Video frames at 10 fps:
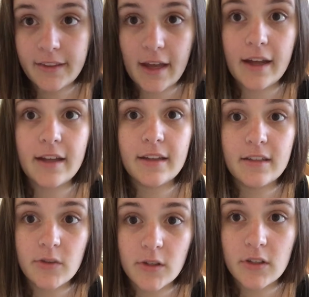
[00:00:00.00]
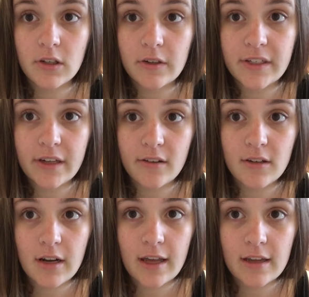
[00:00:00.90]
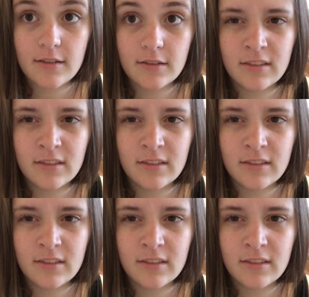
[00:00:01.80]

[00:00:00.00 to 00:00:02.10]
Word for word: that is what's going down today.